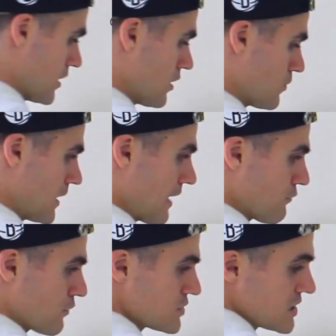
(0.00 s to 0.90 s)
here we'd
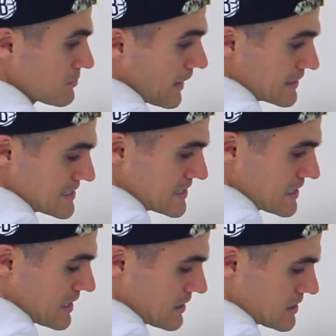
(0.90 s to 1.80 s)
have 13 minus
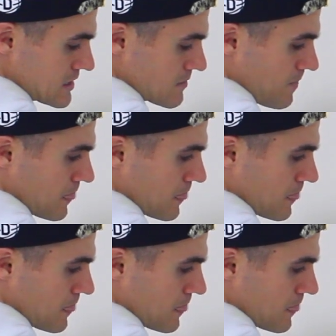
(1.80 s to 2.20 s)
6,